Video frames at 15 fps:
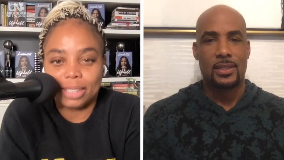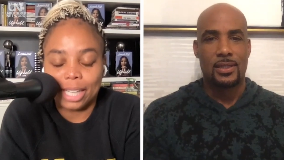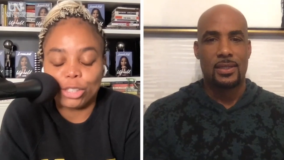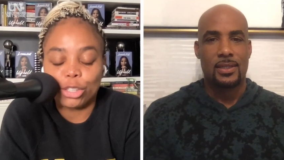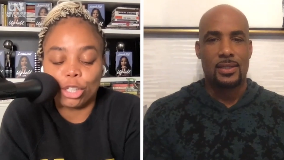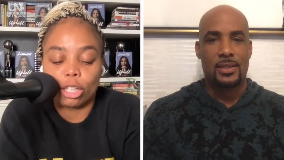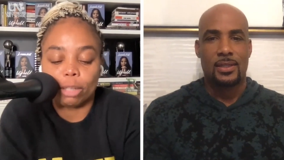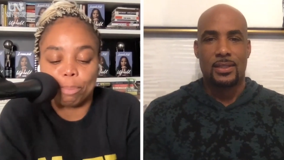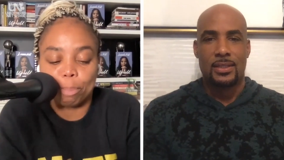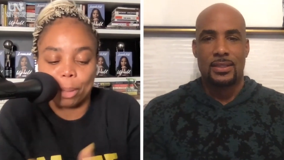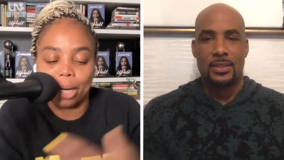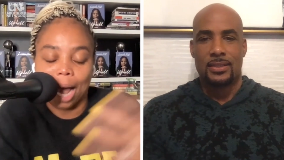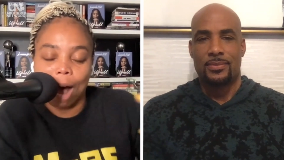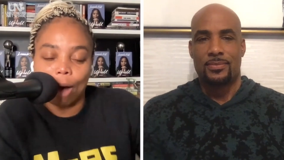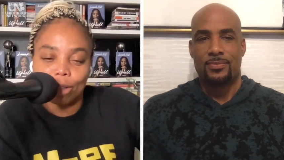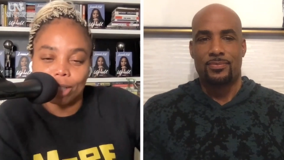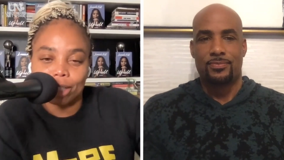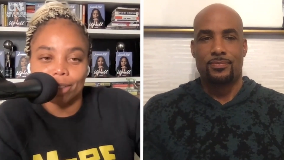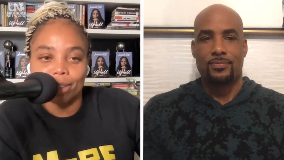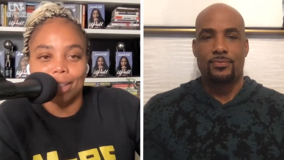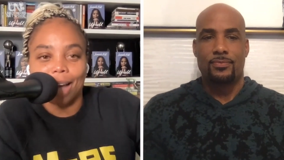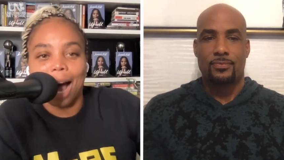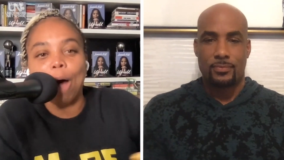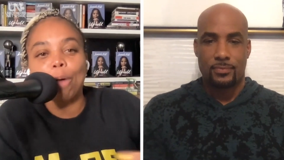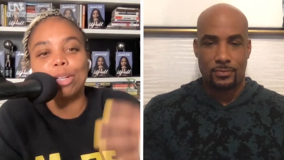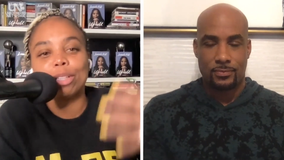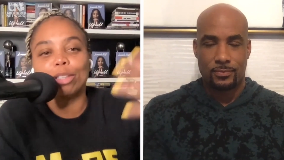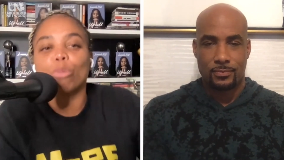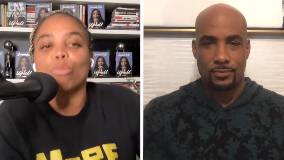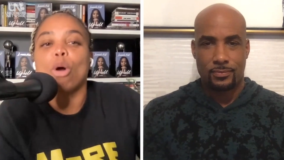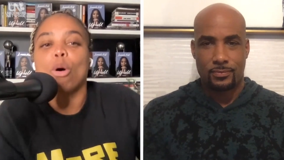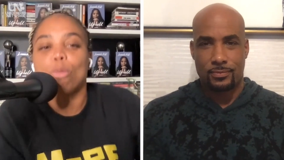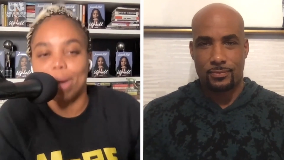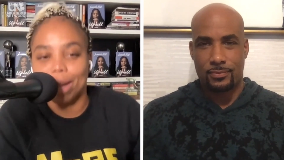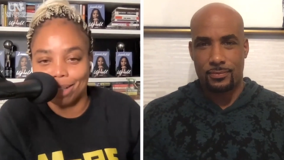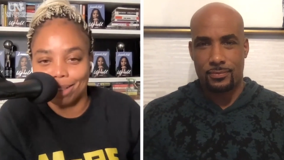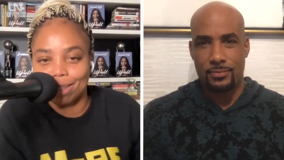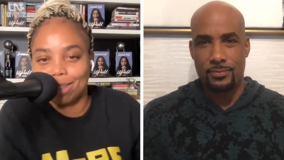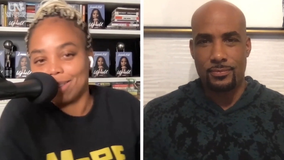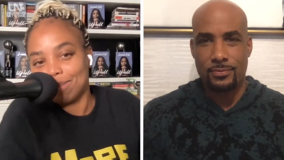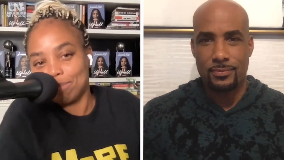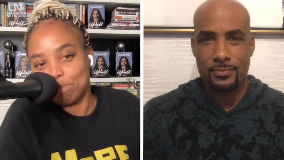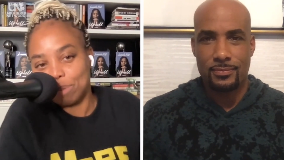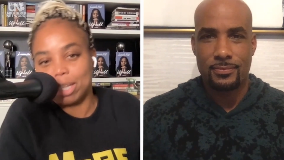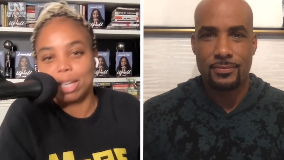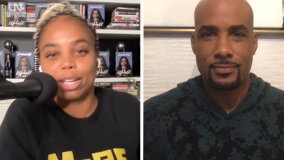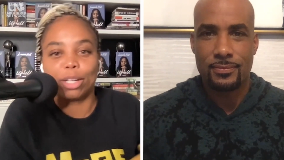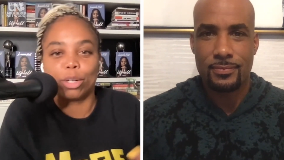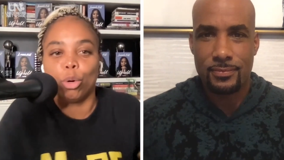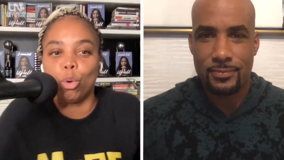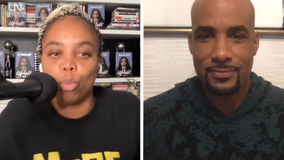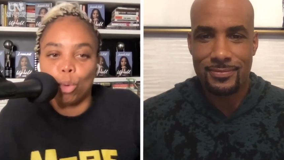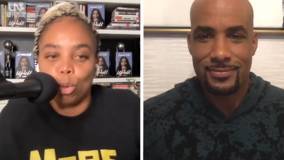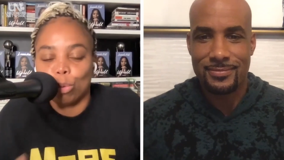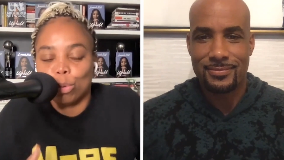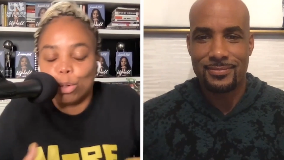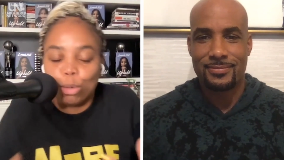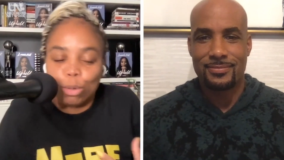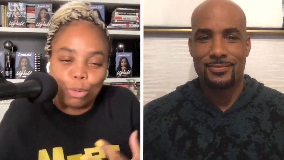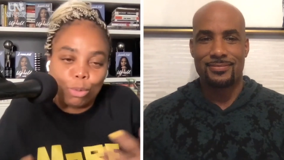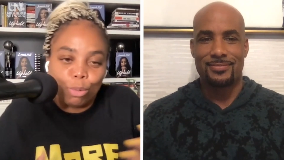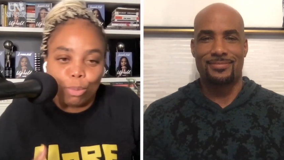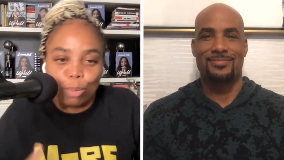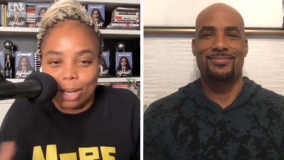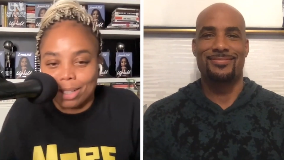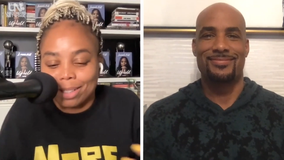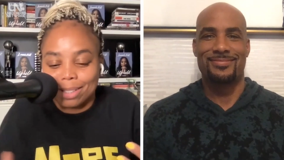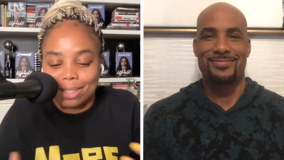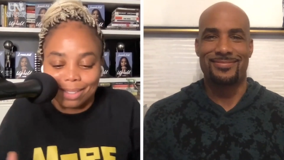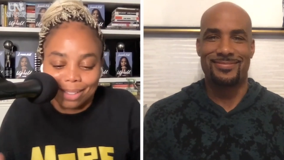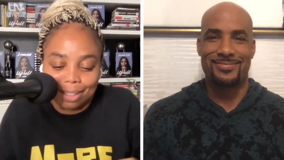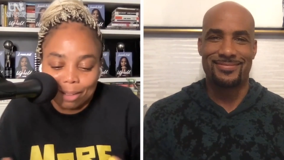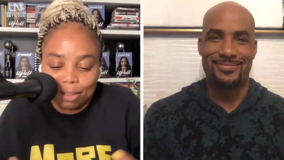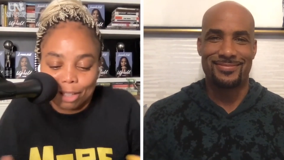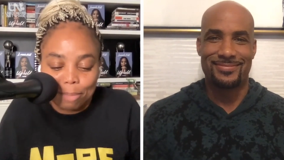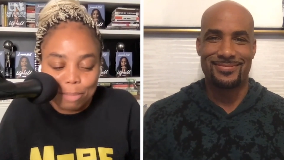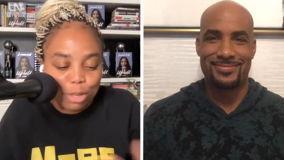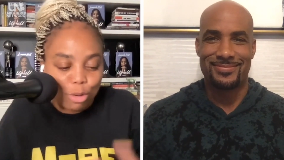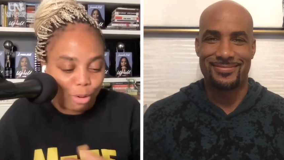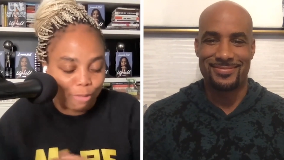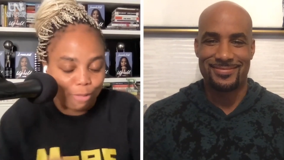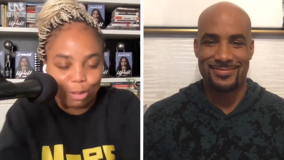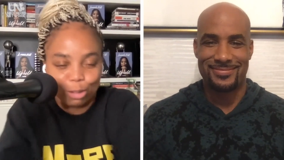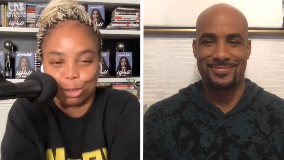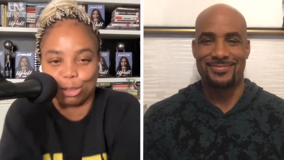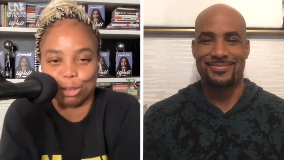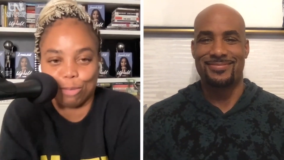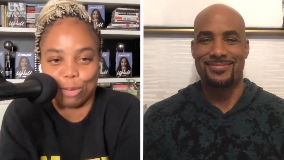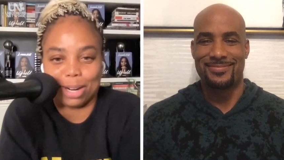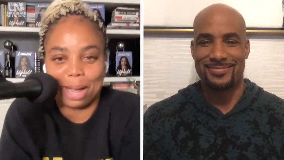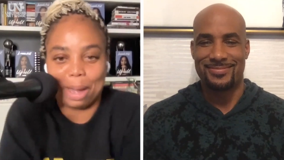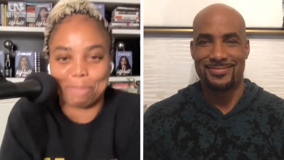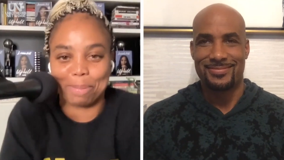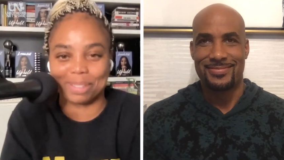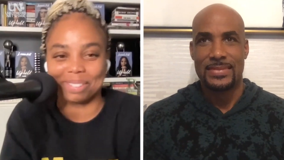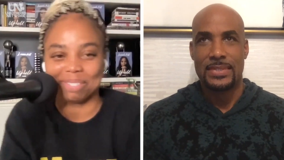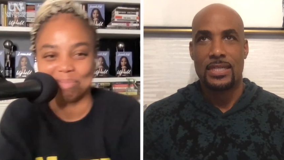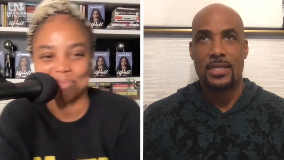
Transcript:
Speaker 1: they should. But how did the romance begin? Who wooed who? What is? Give me your version of what happened.